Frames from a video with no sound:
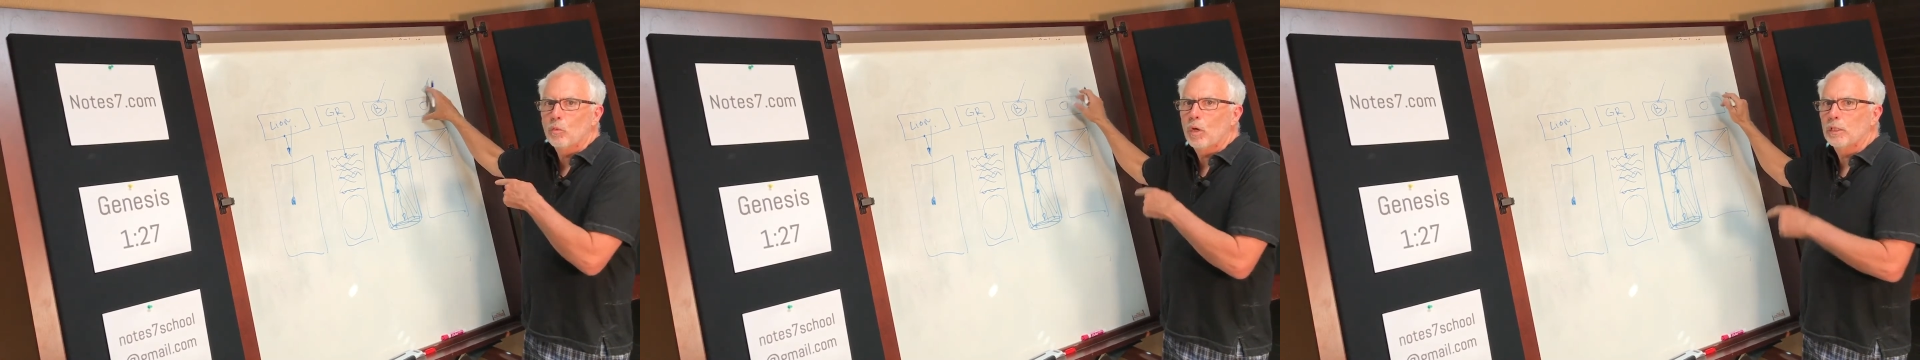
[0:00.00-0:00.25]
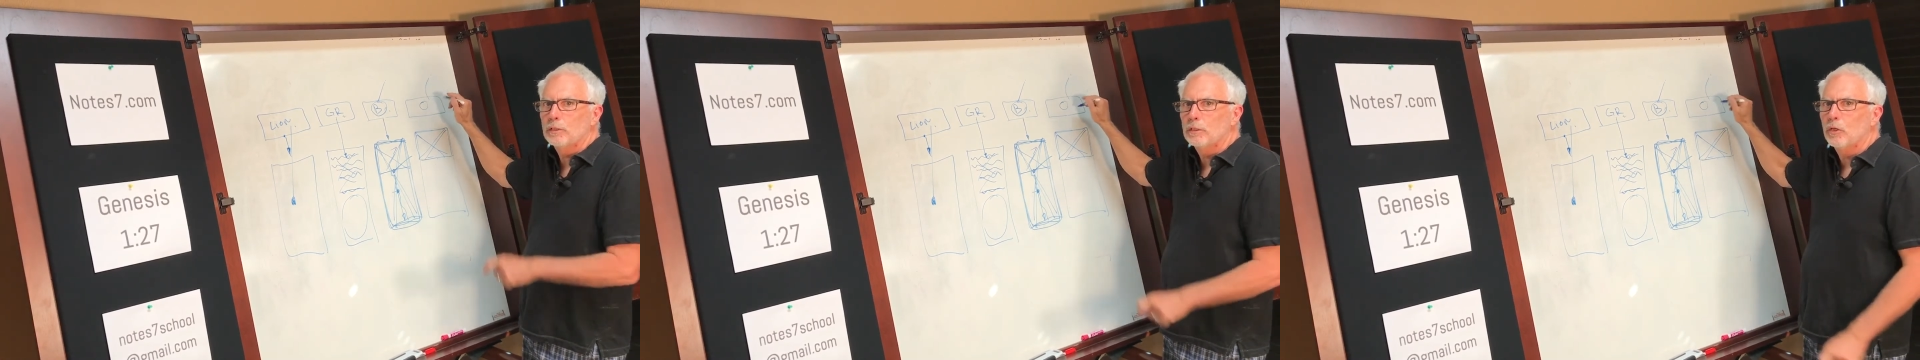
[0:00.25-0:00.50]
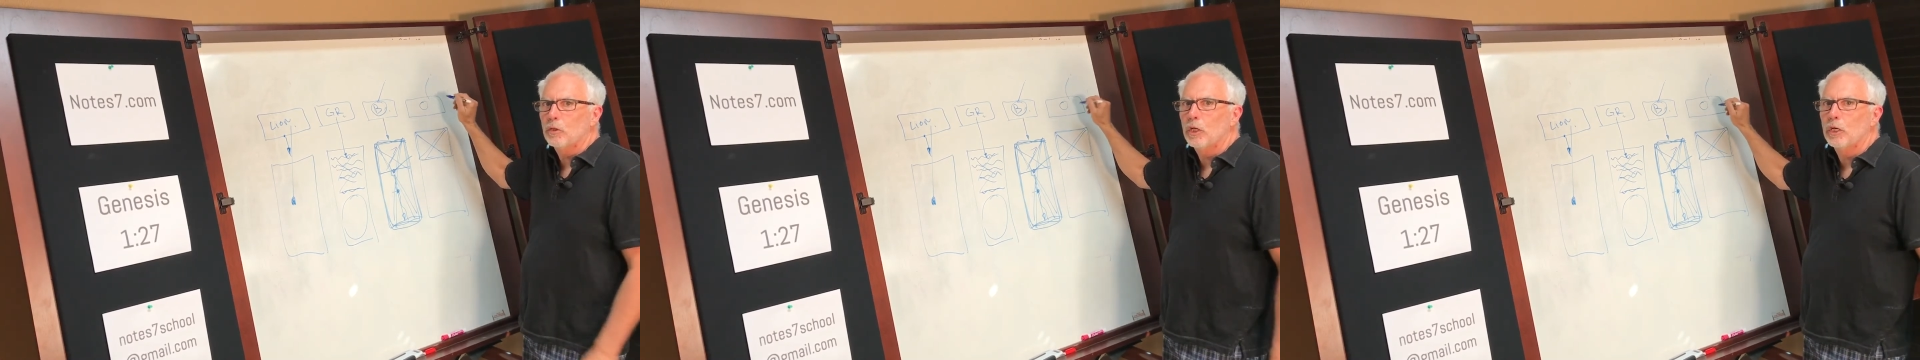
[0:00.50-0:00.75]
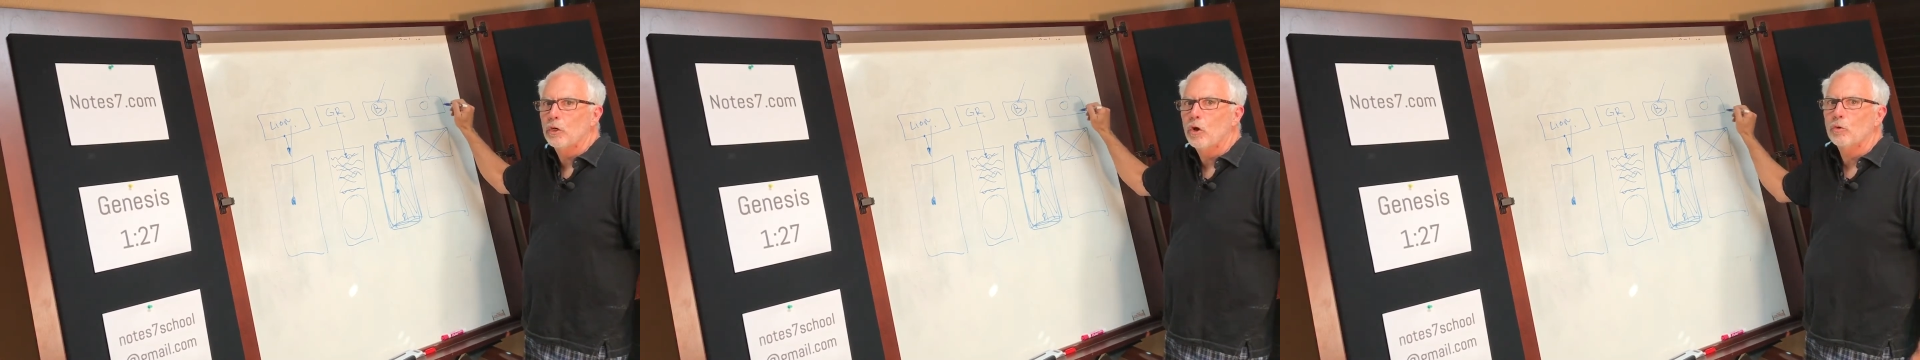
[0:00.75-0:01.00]
ones that are
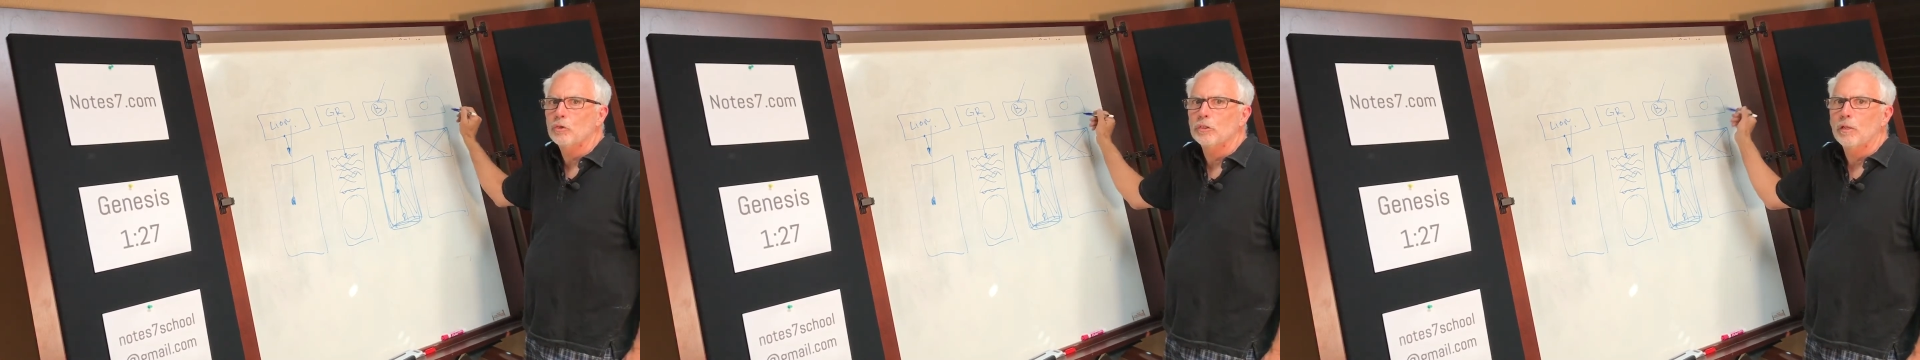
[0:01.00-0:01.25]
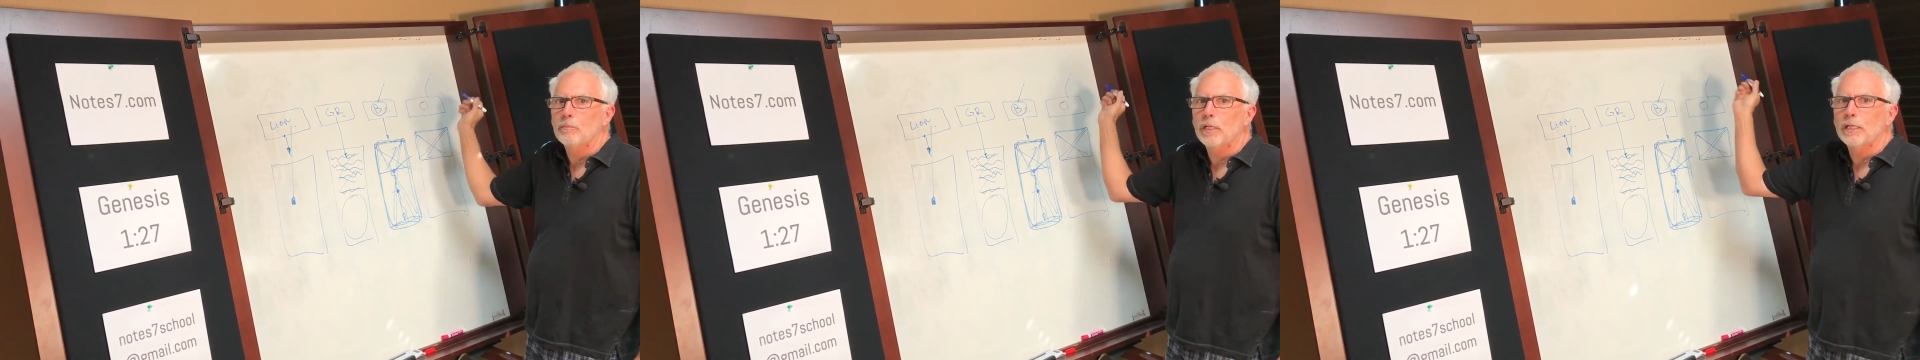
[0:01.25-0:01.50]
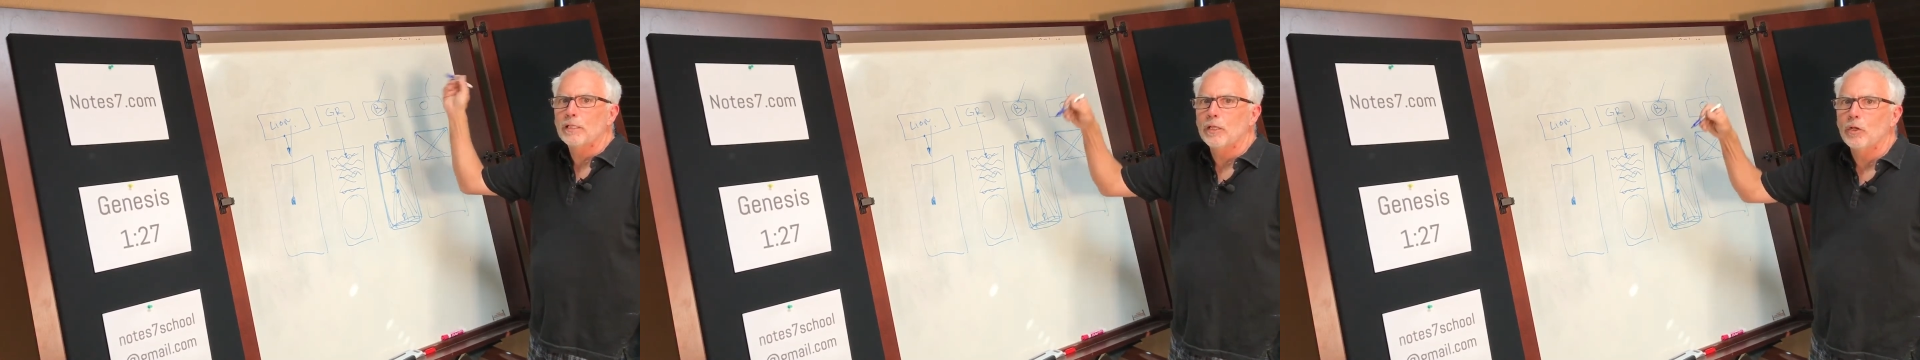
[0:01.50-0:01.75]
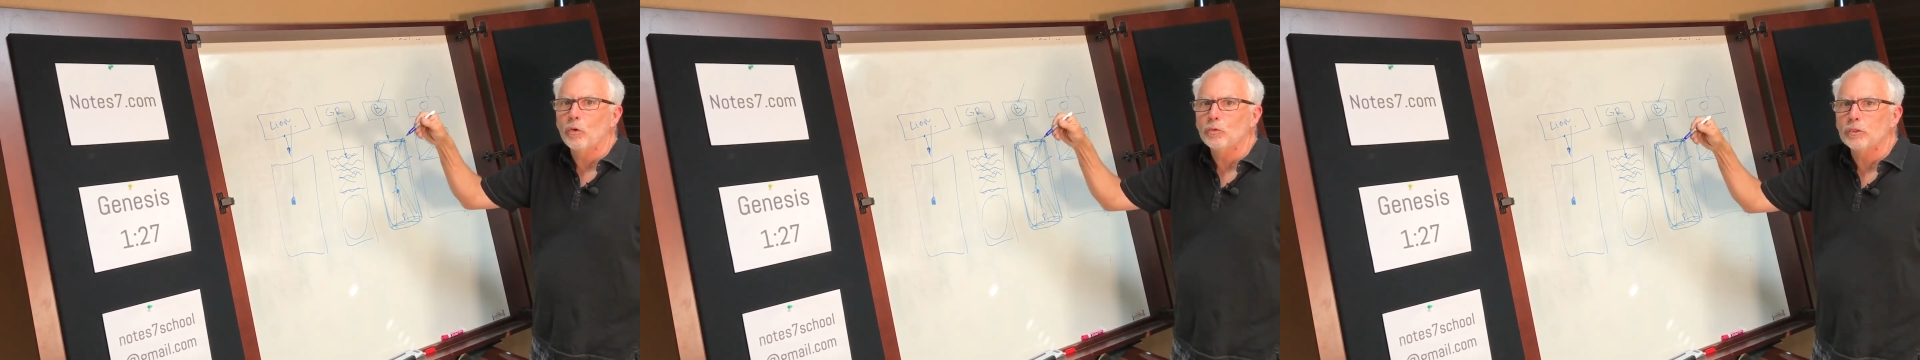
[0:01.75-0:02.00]
going to know somebody
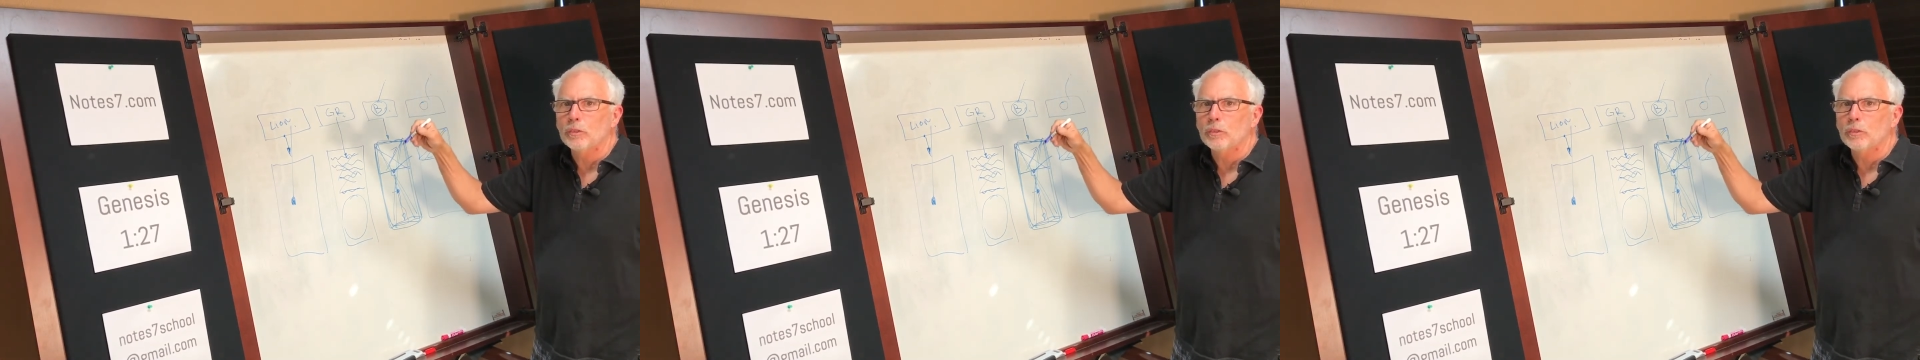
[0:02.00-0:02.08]
that knows